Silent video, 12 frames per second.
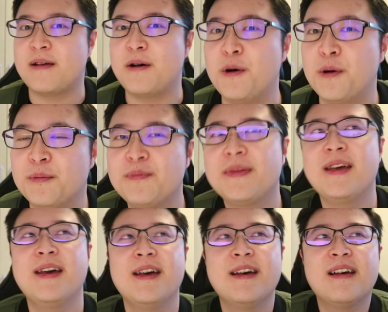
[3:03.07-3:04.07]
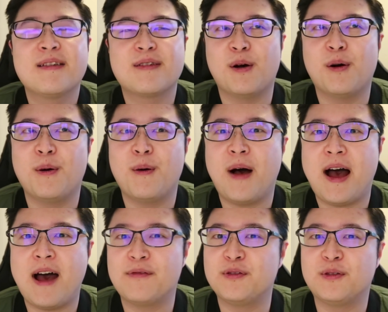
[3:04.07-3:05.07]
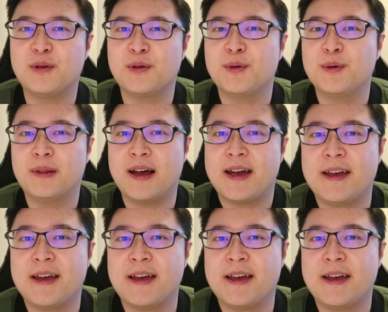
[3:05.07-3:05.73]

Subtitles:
is at home, so I have to do